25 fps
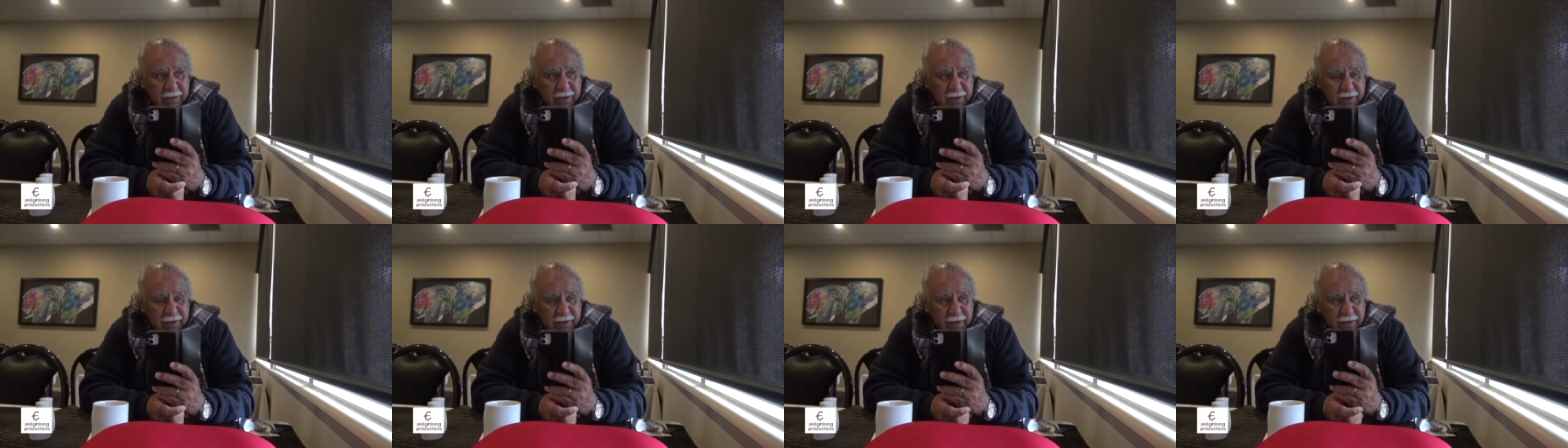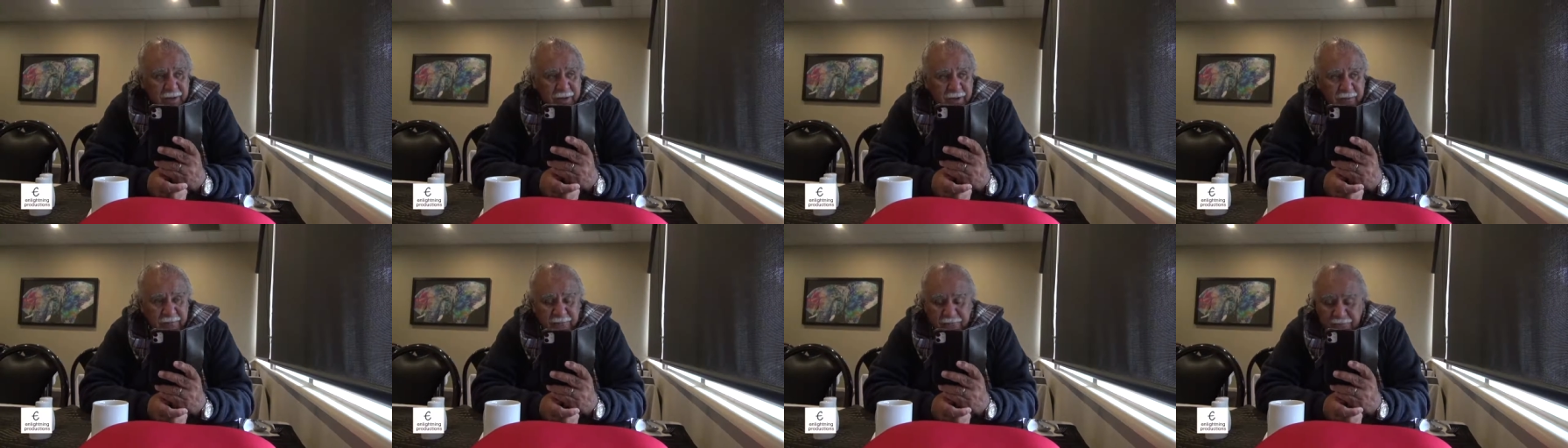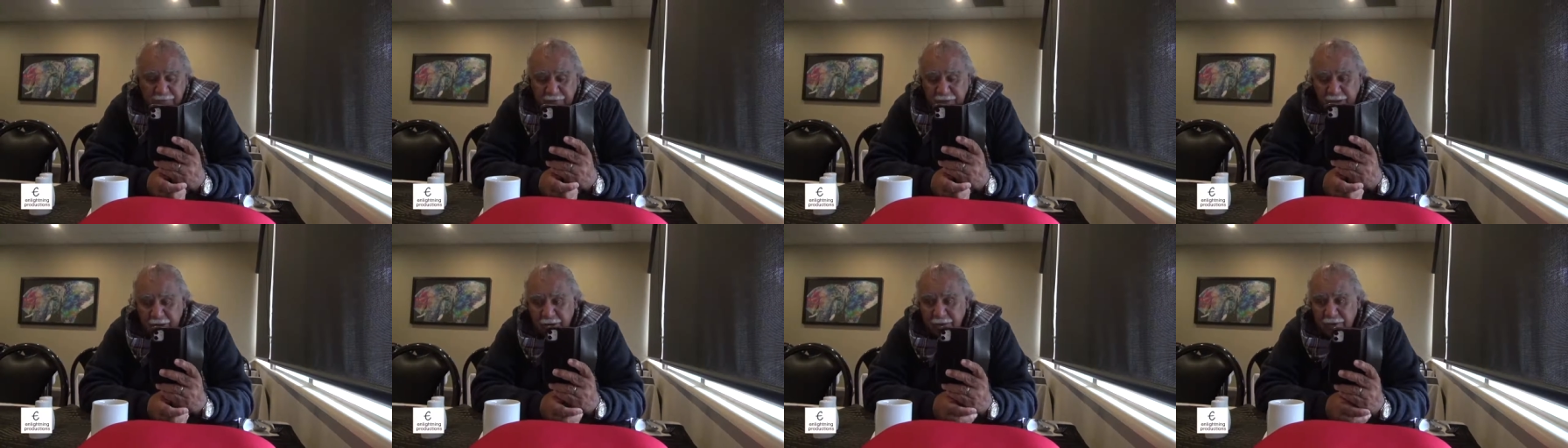I have
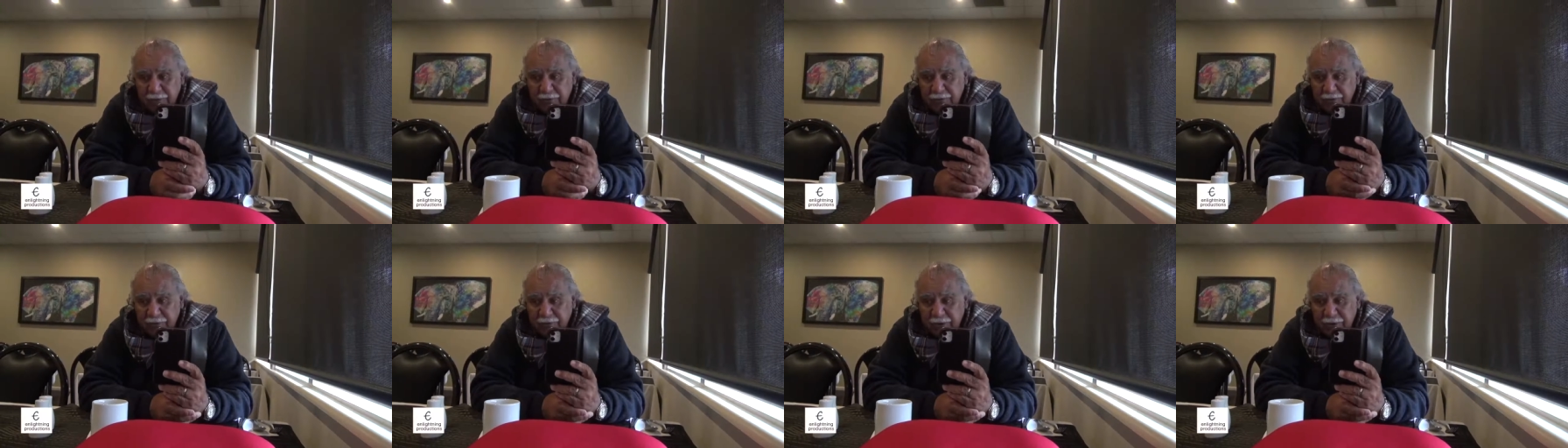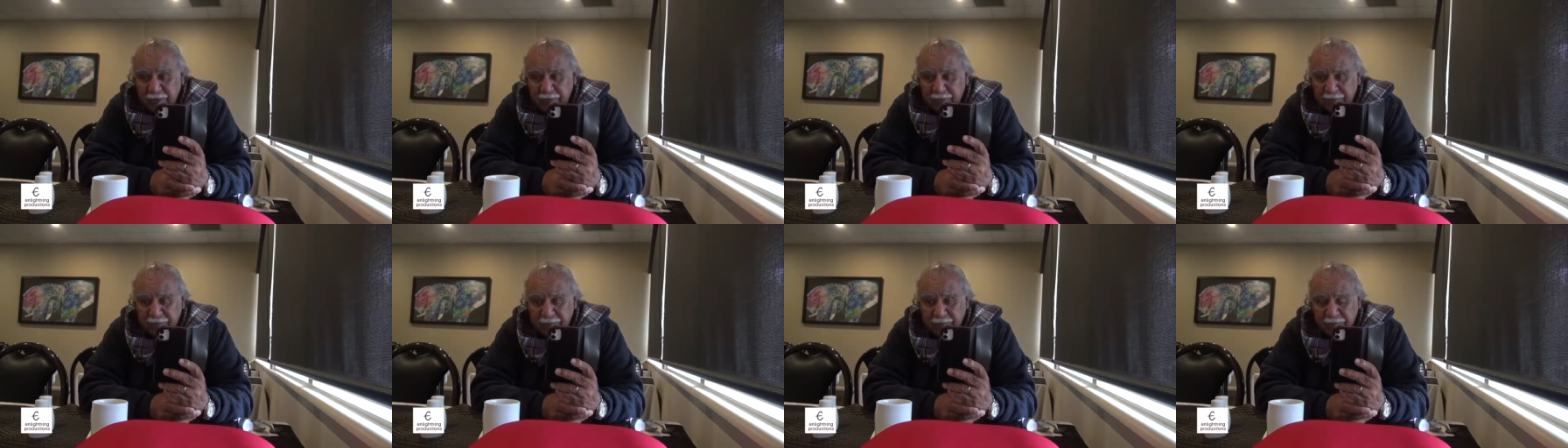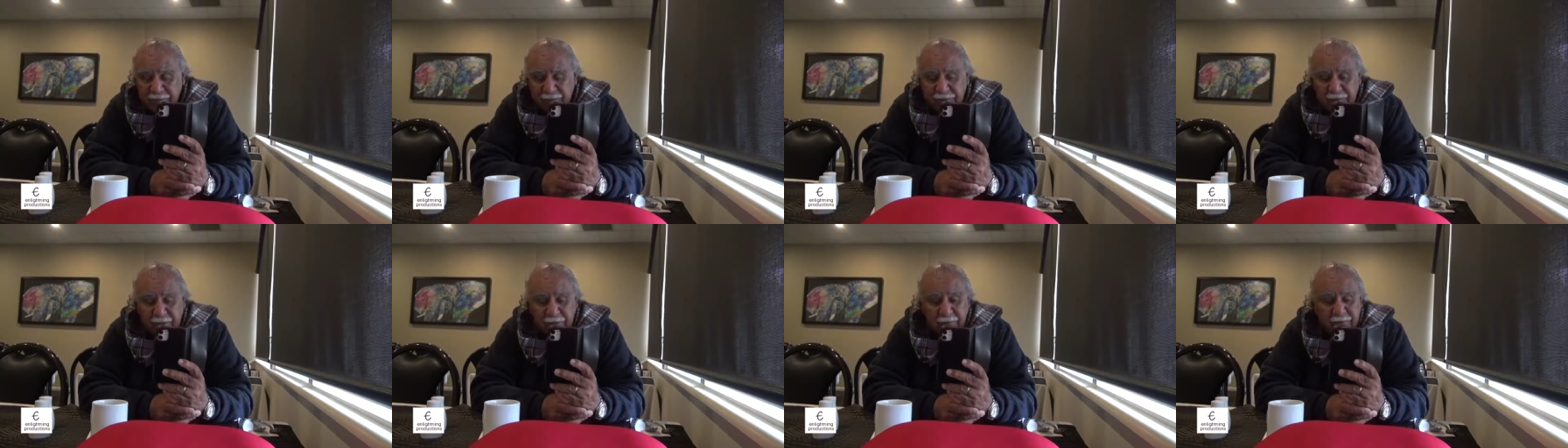found as a
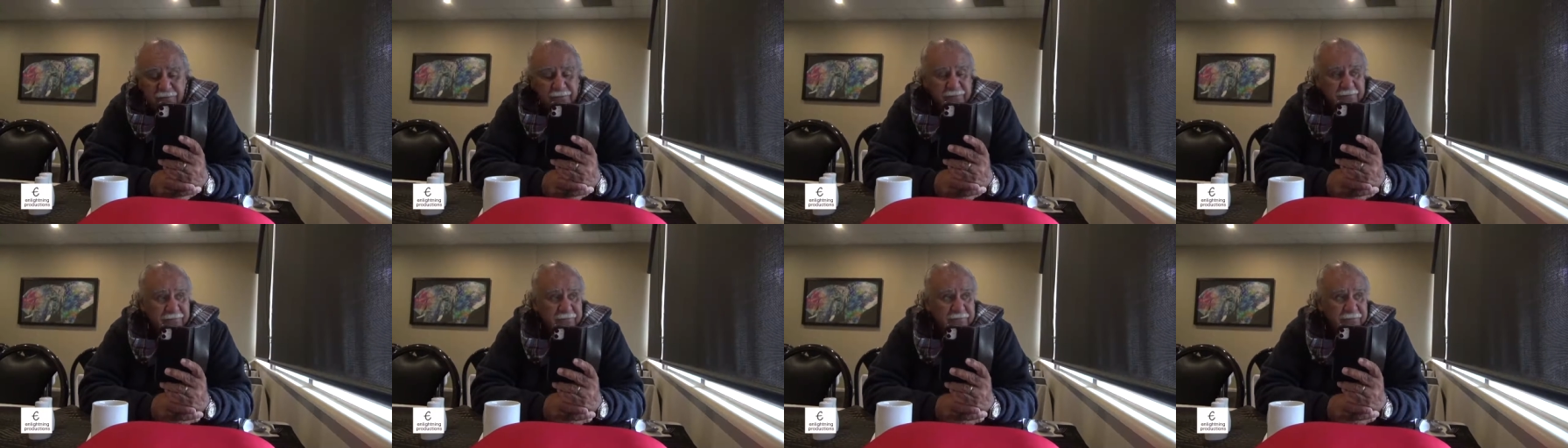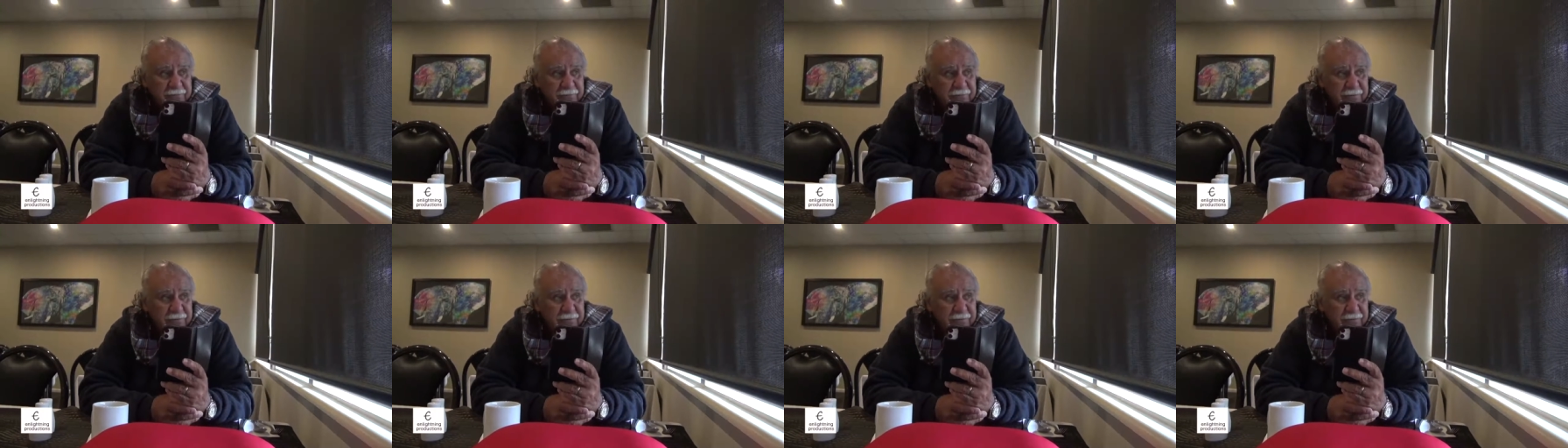result of,